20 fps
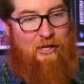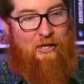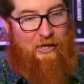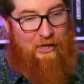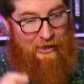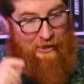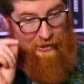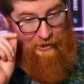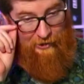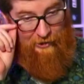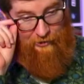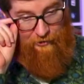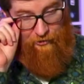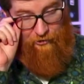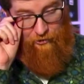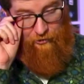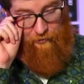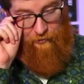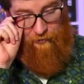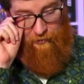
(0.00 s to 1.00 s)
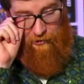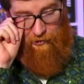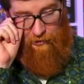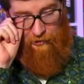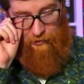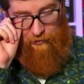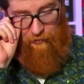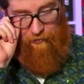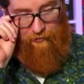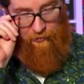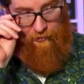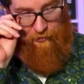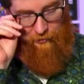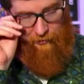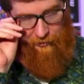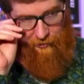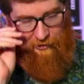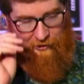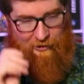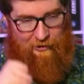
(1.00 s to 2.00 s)
And you are
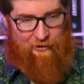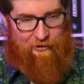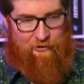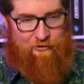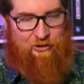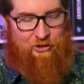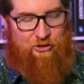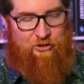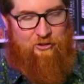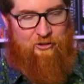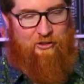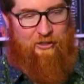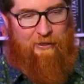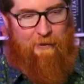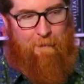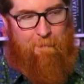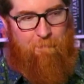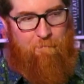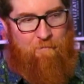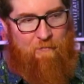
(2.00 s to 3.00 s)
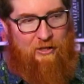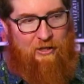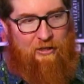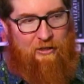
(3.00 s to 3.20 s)
essentially